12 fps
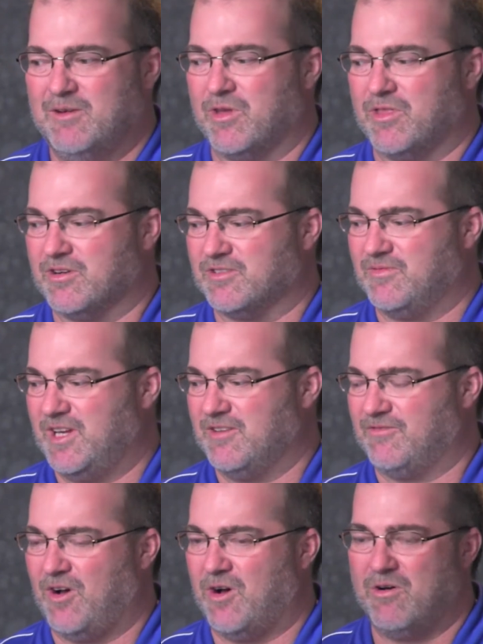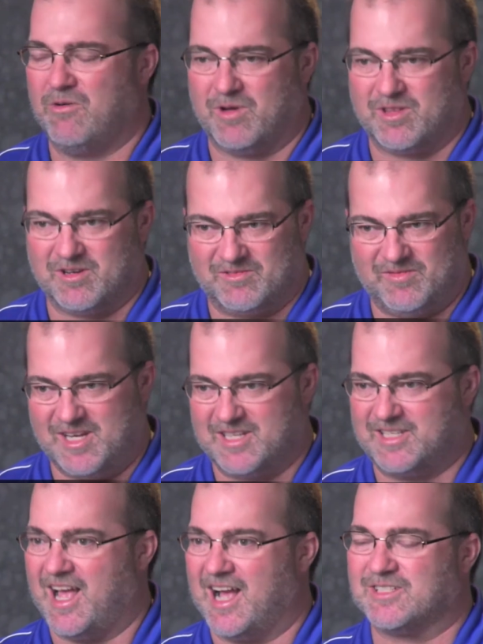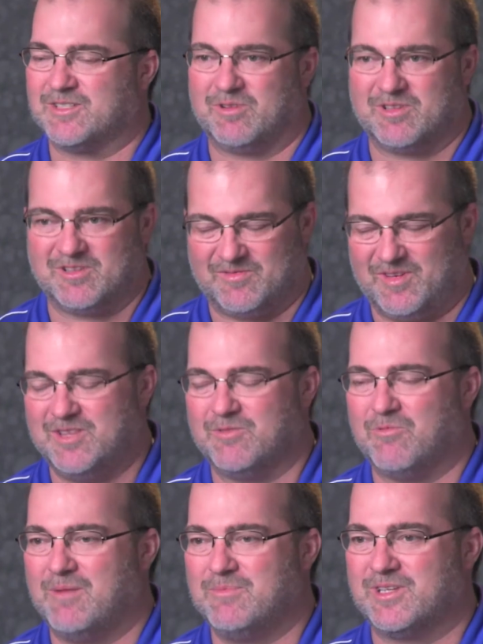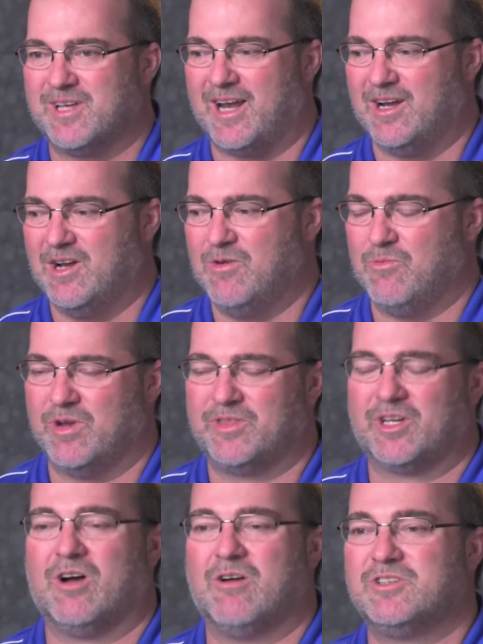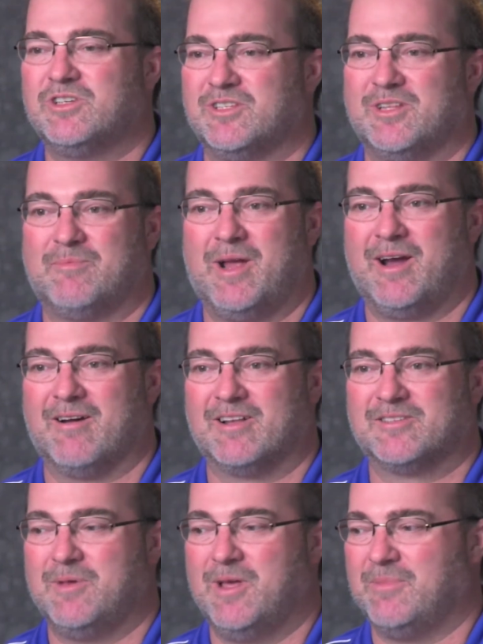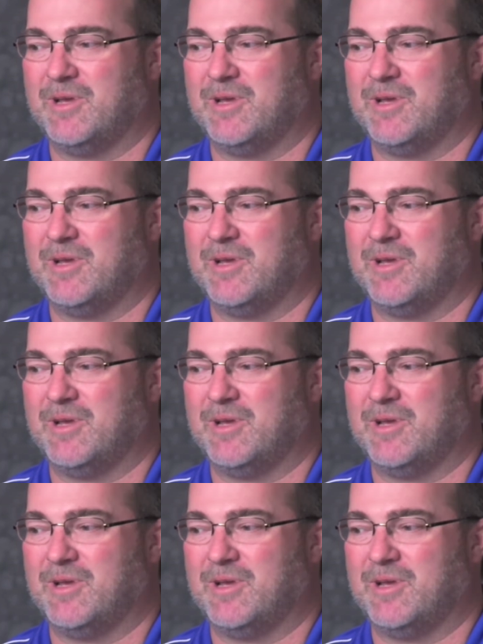whether it's via phone, whether it's via text, whether it's via the website with the coaches and the parents.